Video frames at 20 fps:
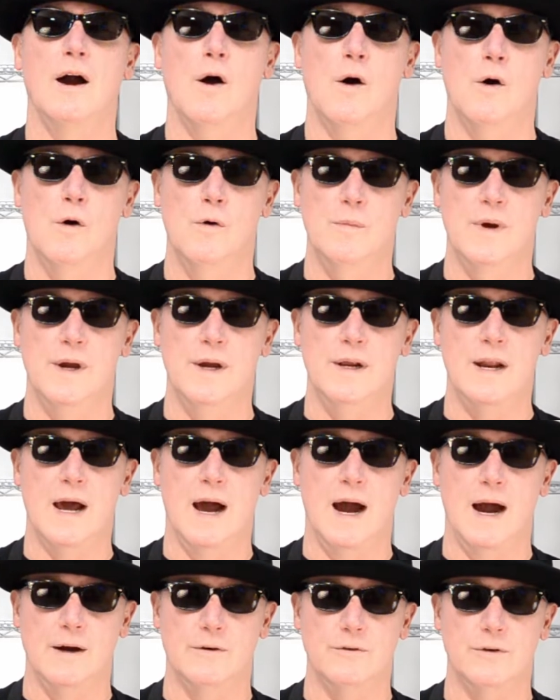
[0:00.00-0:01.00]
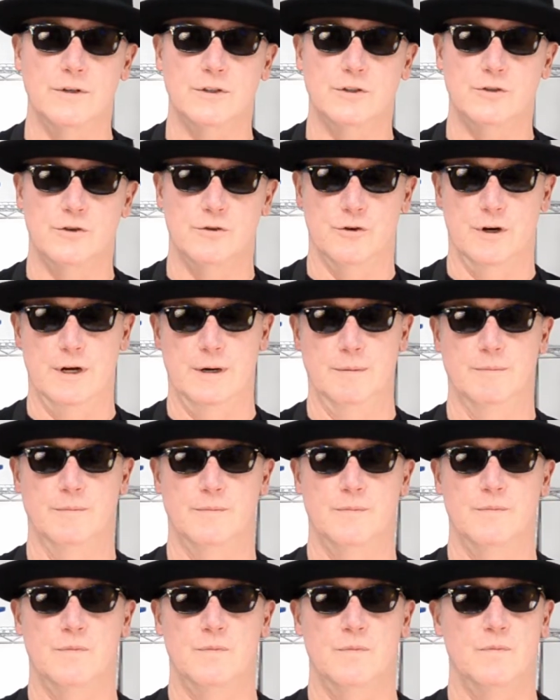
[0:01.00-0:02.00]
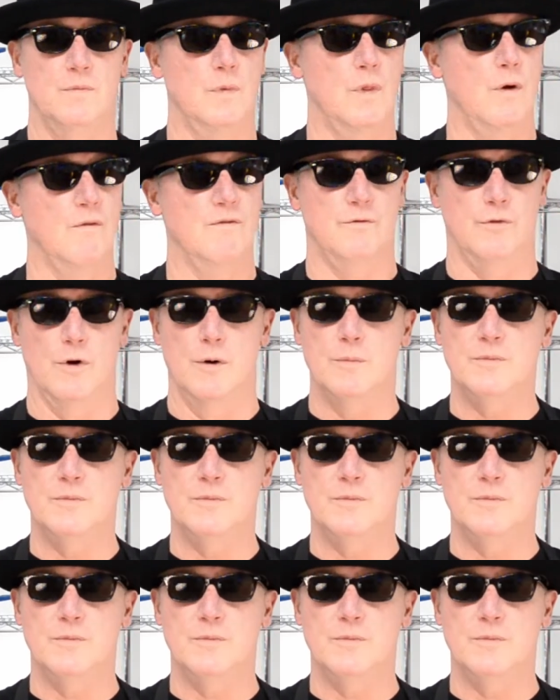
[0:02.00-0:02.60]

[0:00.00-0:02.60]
homemade Irish cream from